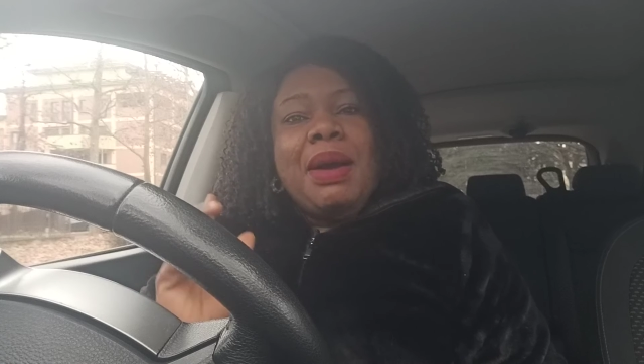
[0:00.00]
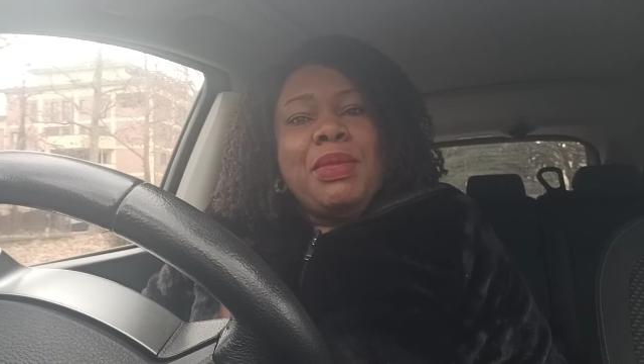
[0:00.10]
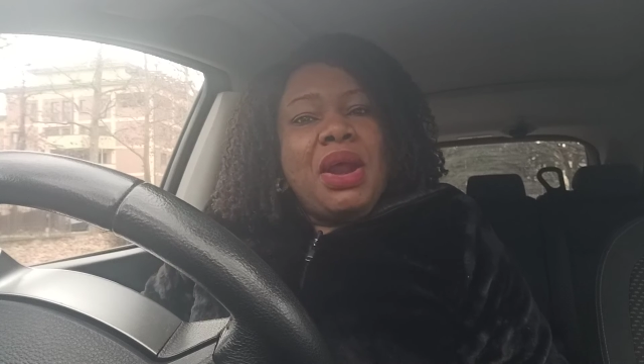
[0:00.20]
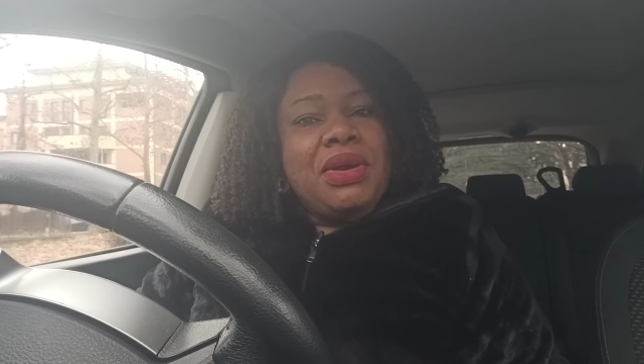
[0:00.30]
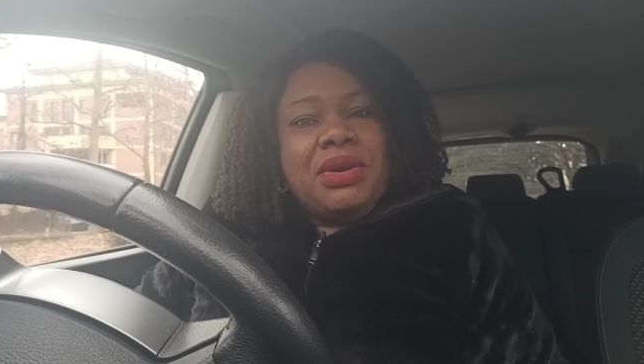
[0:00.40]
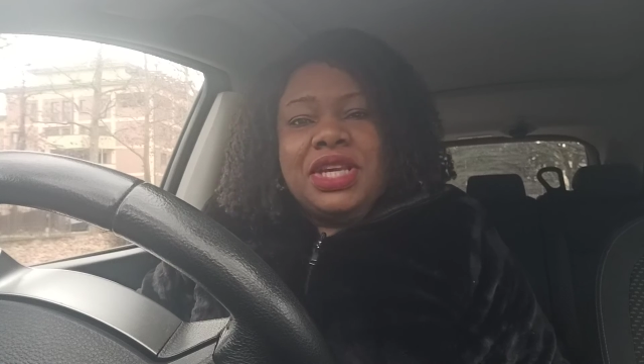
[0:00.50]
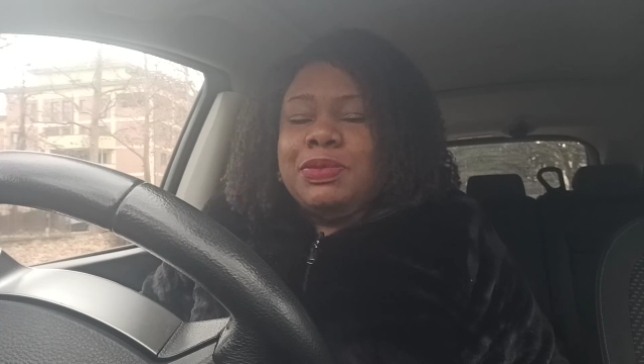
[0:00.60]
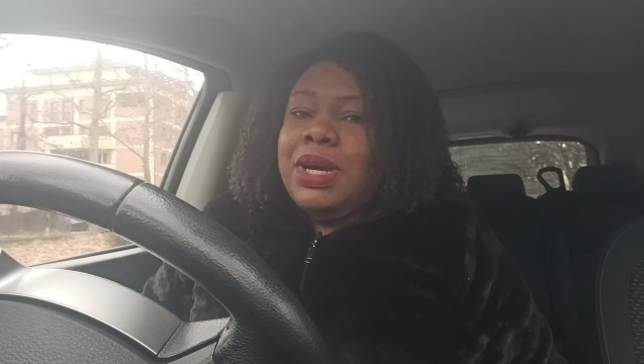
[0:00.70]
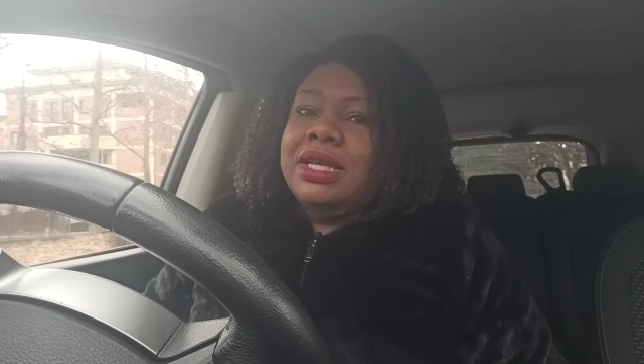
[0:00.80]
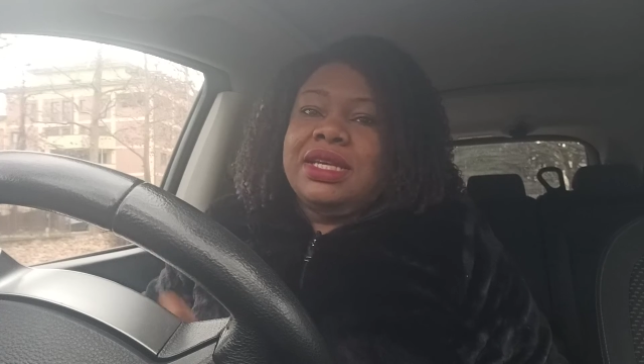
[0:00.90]
Merry
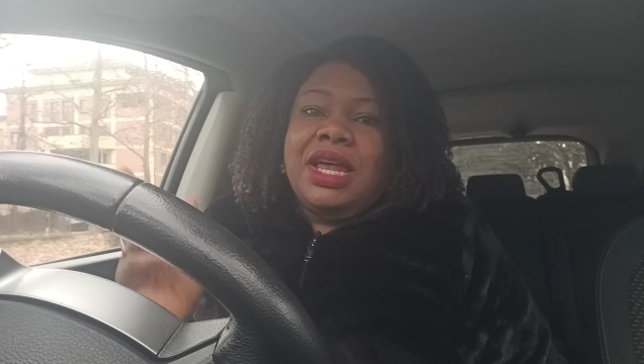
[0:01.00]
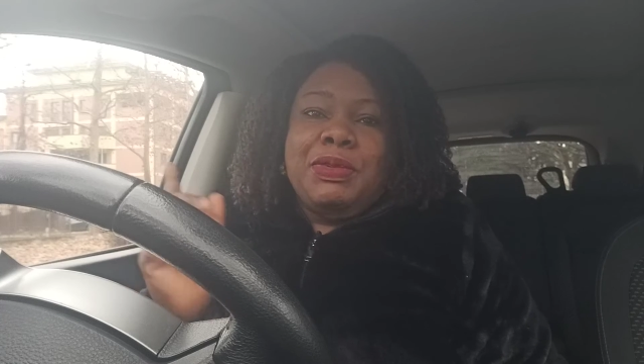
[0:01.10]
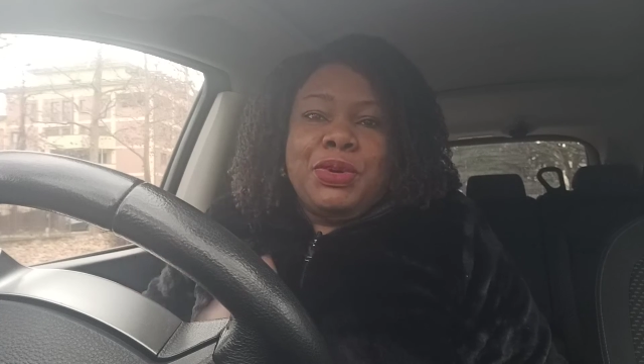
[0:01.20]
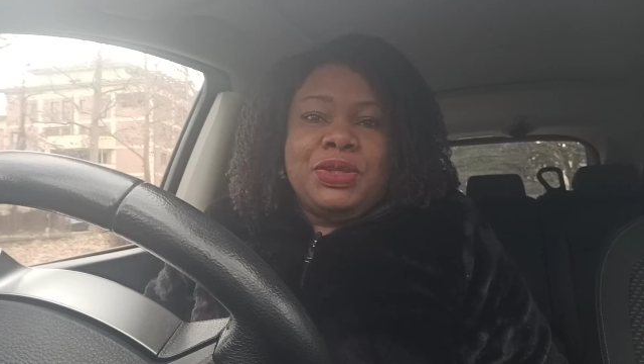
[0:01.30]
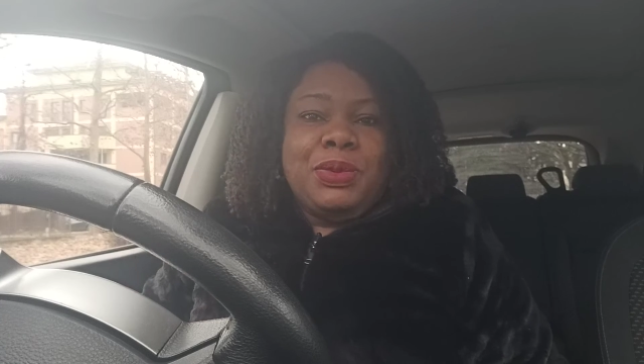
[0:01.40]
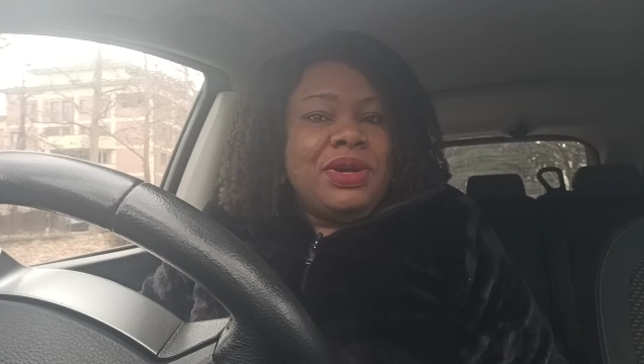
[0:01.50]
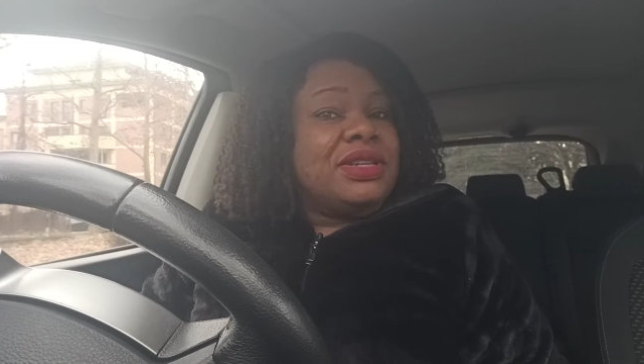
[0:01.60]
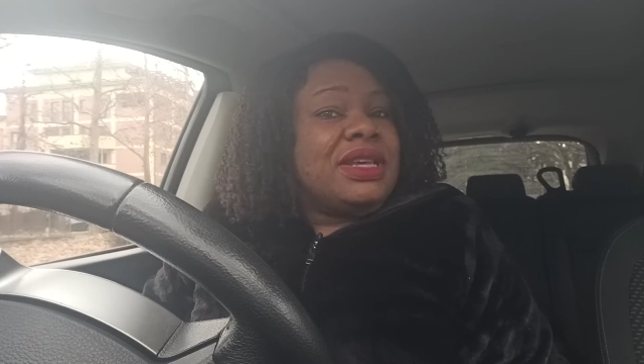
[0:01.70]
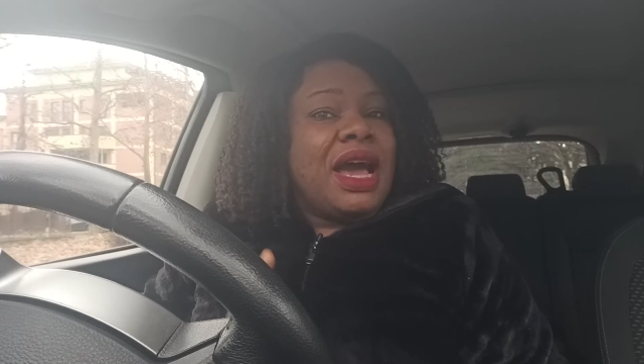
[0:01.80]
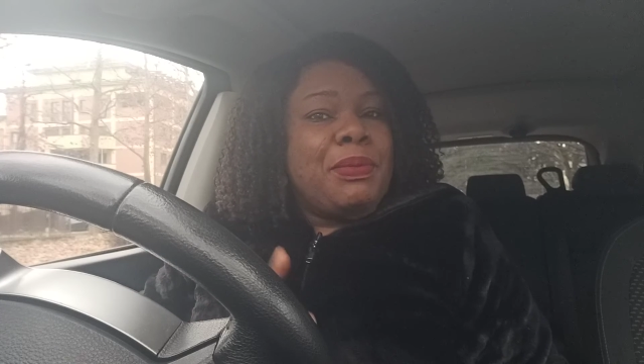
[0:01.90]
Christmas and a
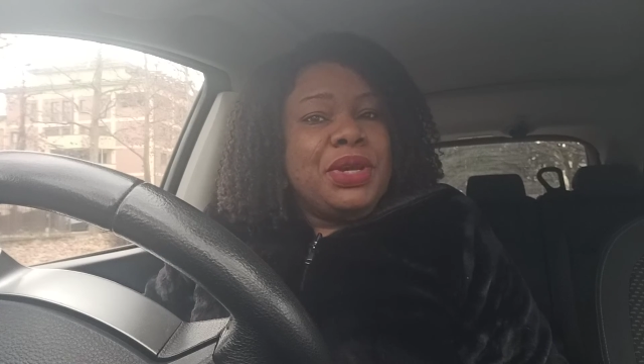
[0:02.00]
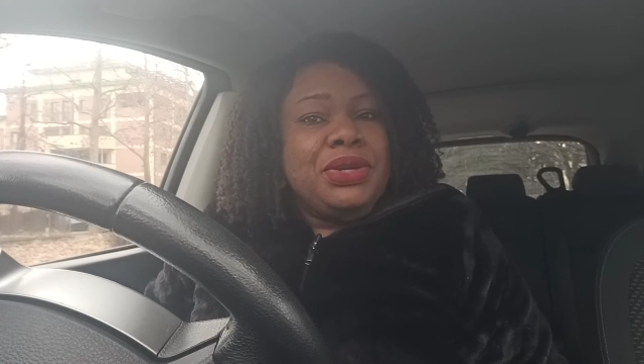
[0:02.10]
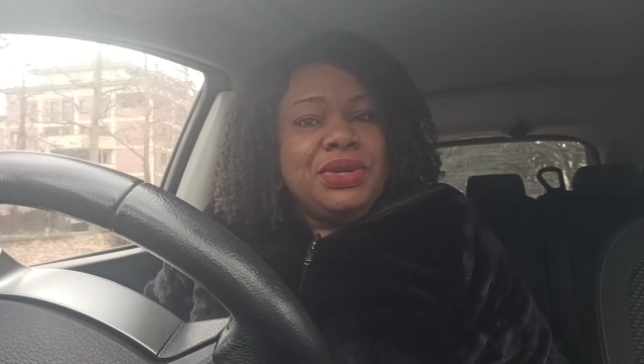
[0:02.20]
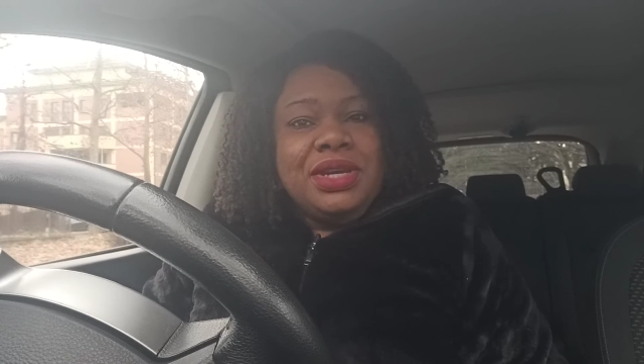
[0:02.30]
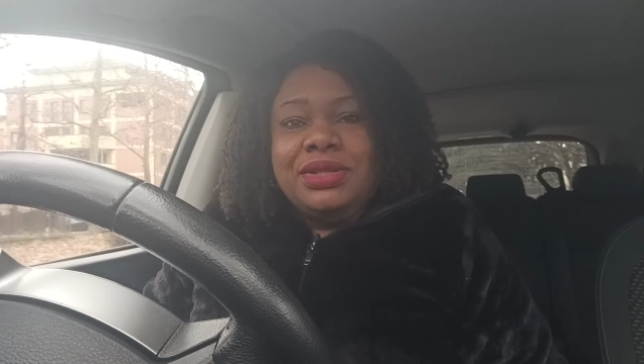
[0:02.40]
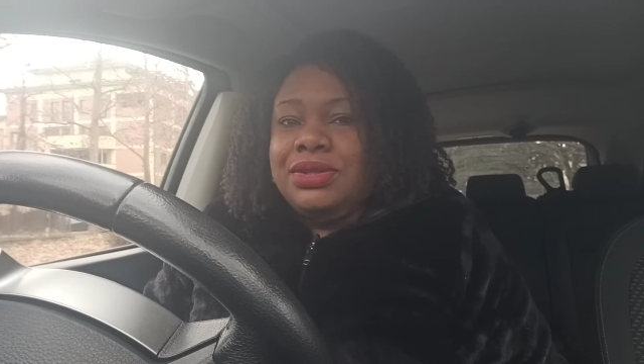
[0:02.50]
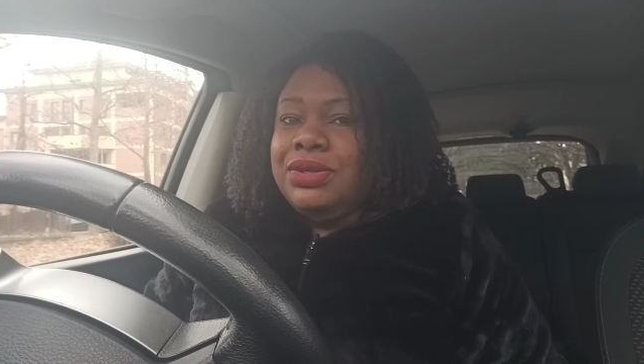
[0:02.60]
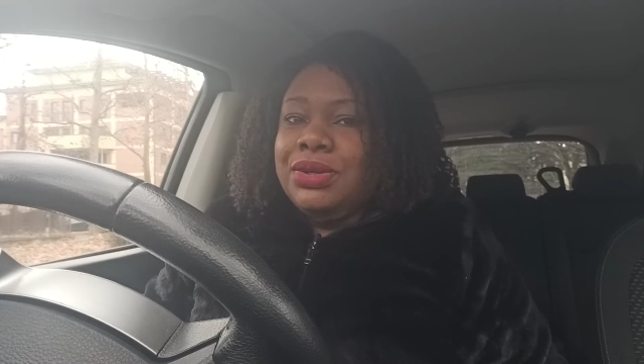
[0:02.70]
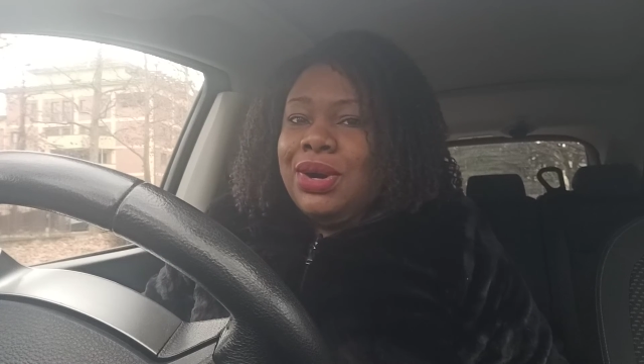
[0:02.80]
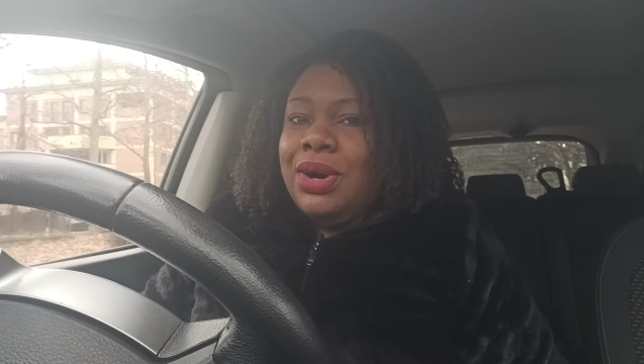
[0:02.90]
prosperous Happy New Year to
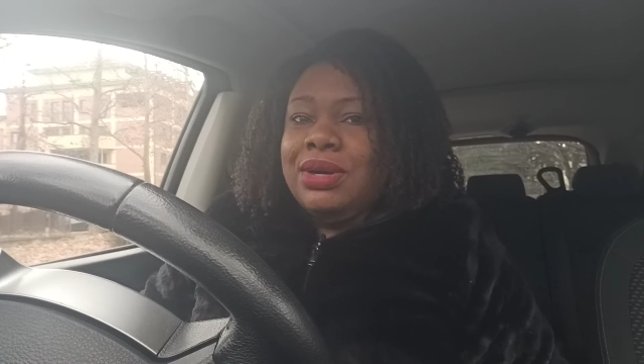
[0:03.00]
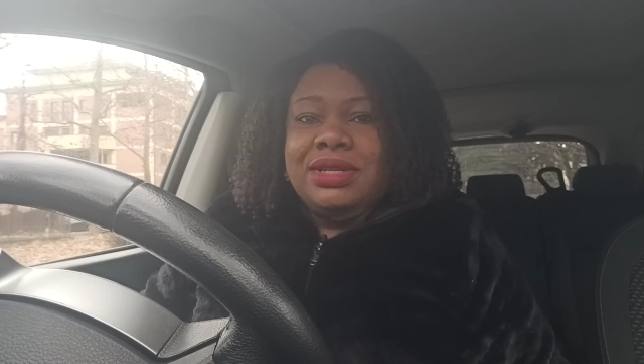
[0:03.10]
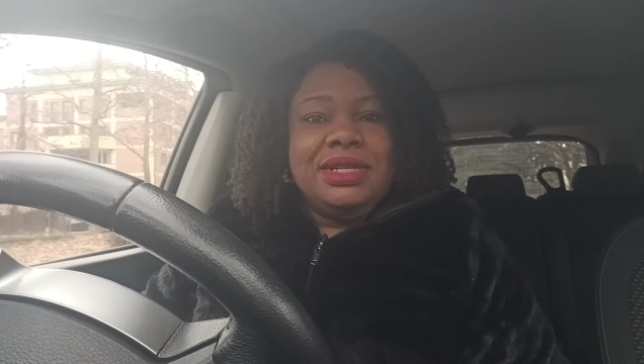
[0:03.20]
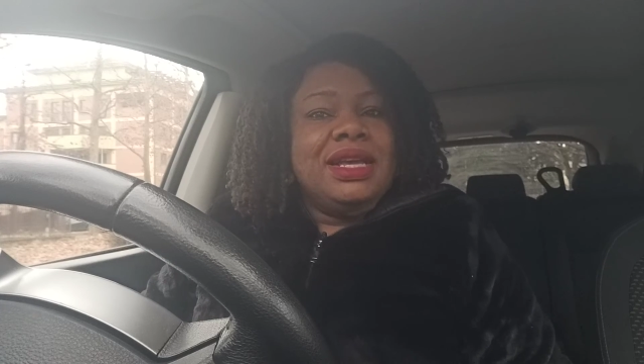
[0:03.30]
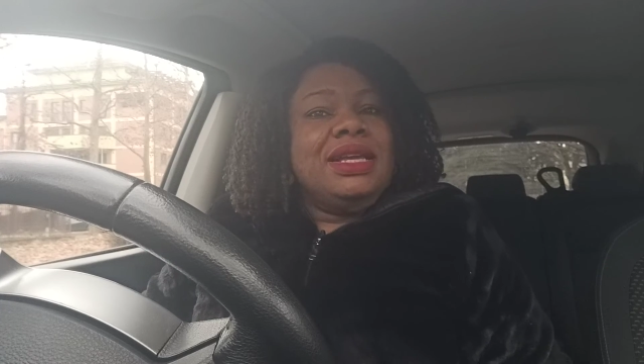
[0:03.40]
you all.